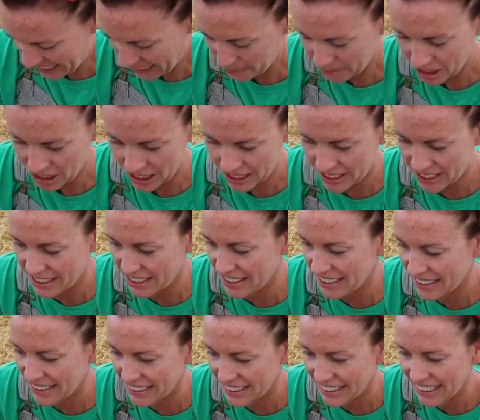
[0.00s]
I'm
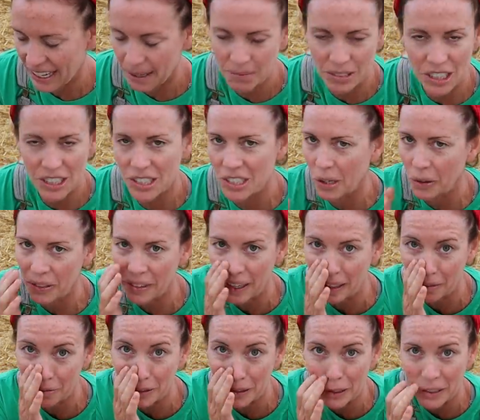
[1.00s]
just so
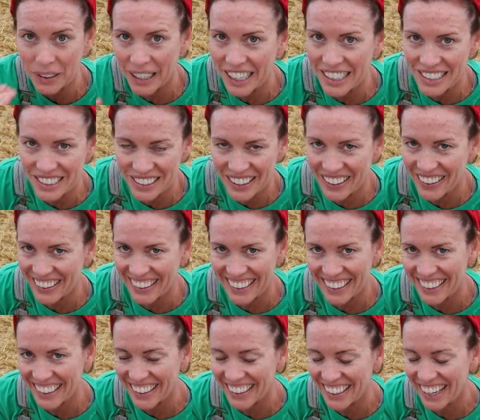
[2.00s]
thankful you guys are all
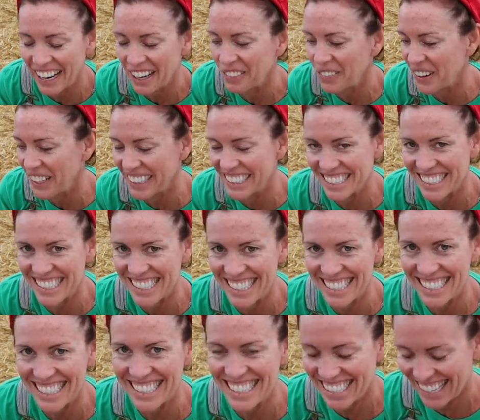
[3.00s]
here and witness
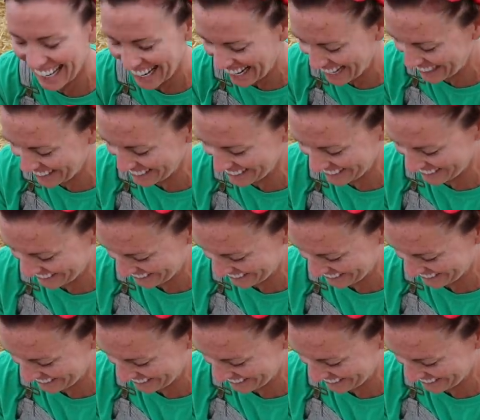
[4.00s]
this, and